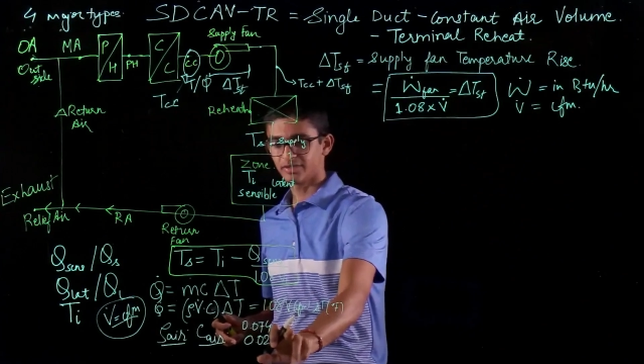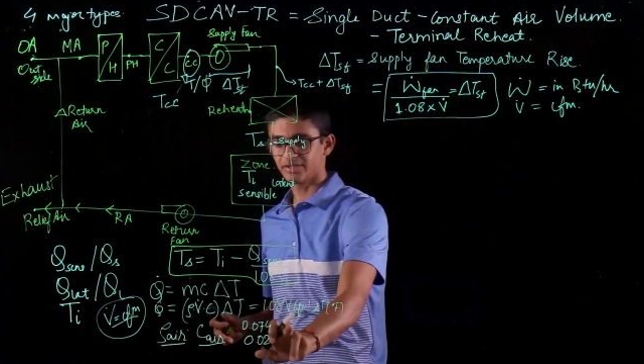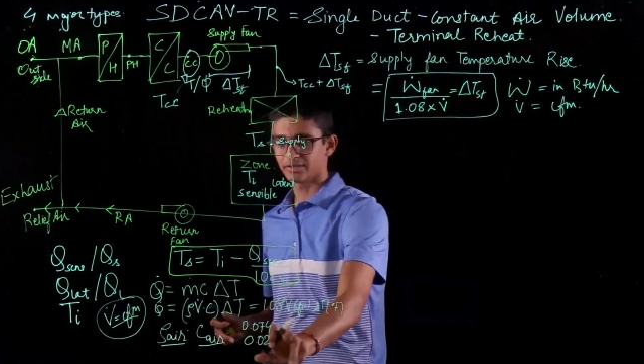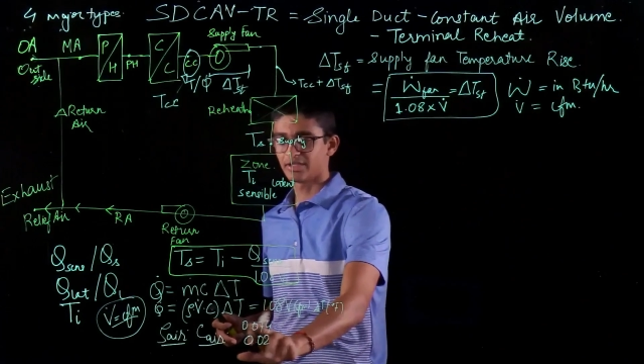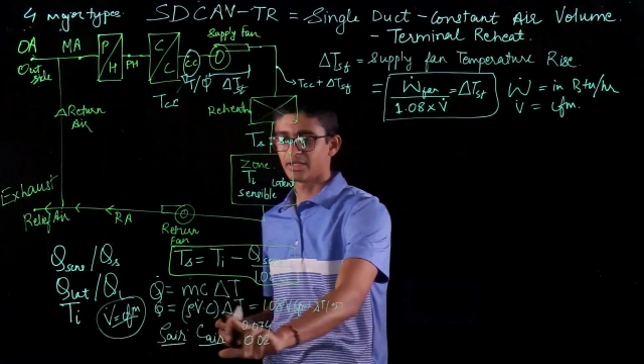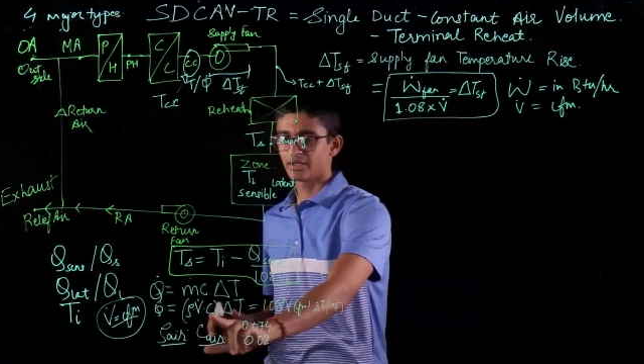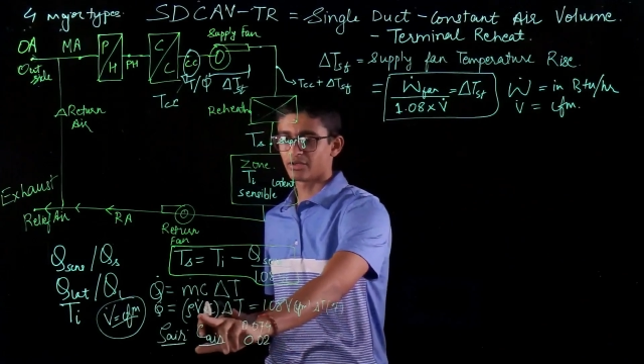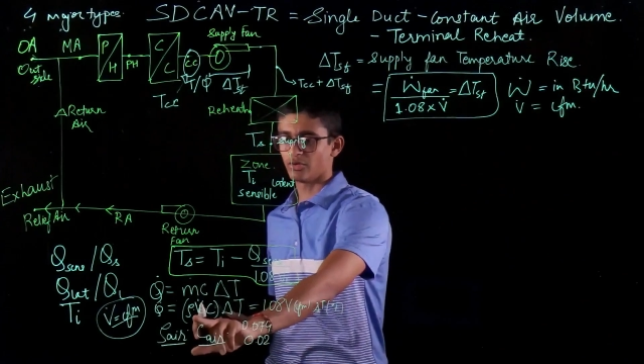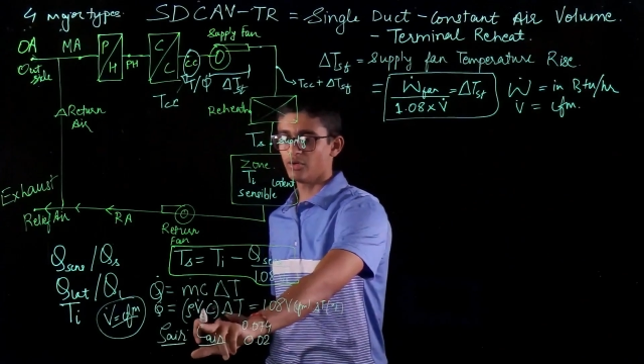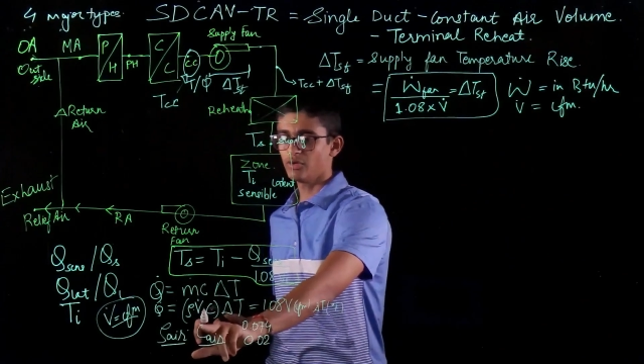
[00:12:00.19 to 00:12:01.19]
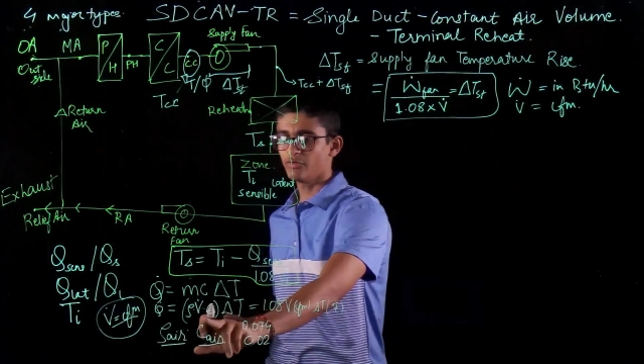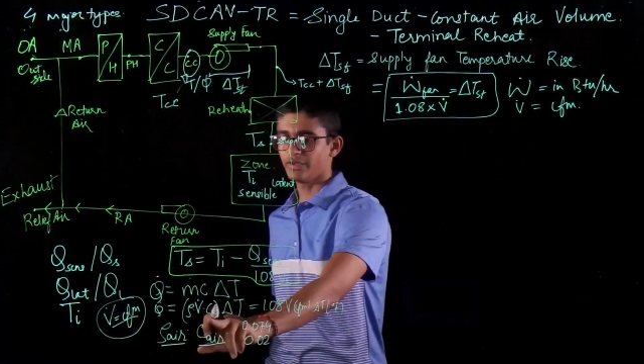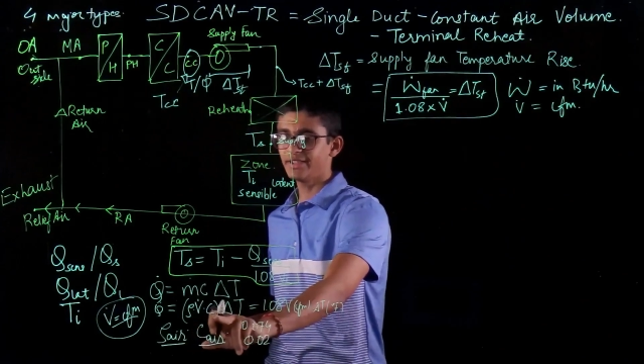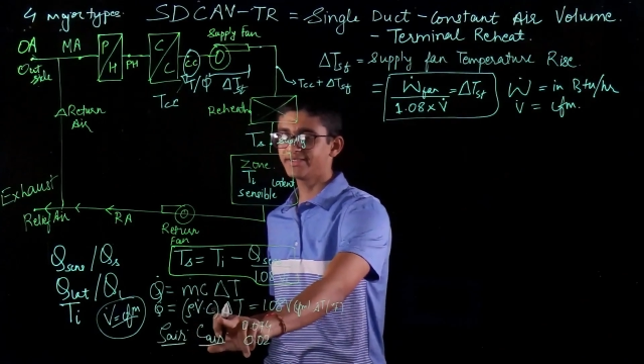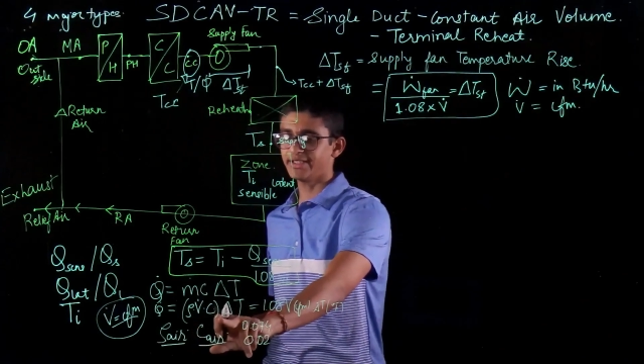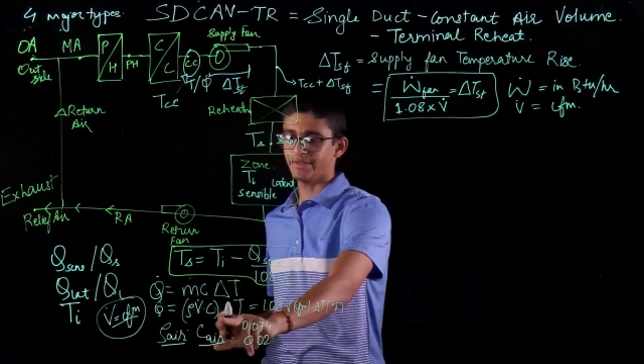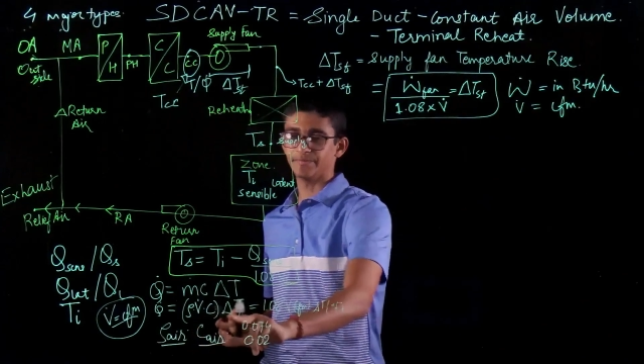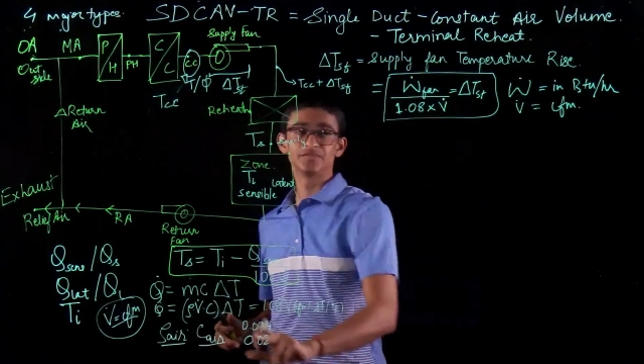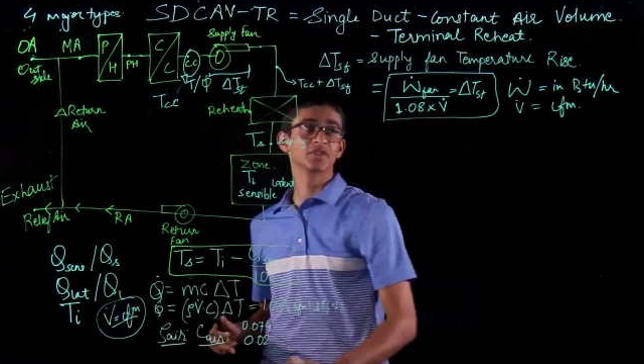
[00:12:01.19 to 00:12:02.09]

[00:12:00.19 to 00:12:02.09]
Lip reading: this rho VC.